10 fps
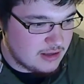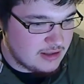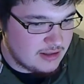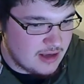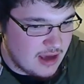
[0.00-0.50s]
I
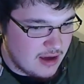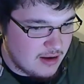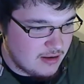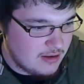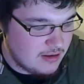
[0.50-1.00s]
just
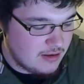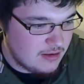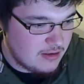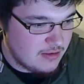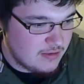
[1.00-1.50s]
say
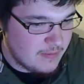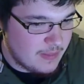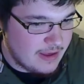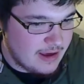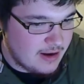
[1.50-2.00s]

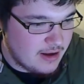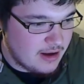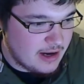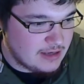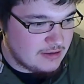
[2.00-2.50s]
that
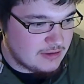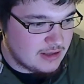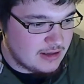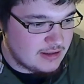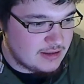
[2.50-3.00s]
iTunes
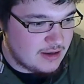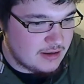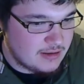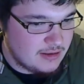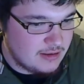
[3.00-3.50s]
kind of
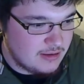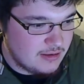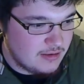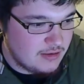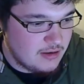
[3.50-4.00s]
sucks?
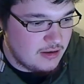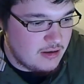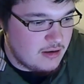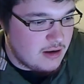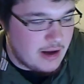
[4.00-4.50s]

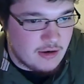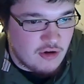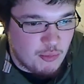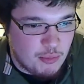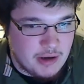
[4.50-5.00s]
I don't
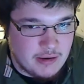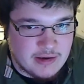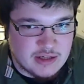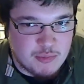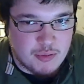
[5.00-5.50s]
know what button I just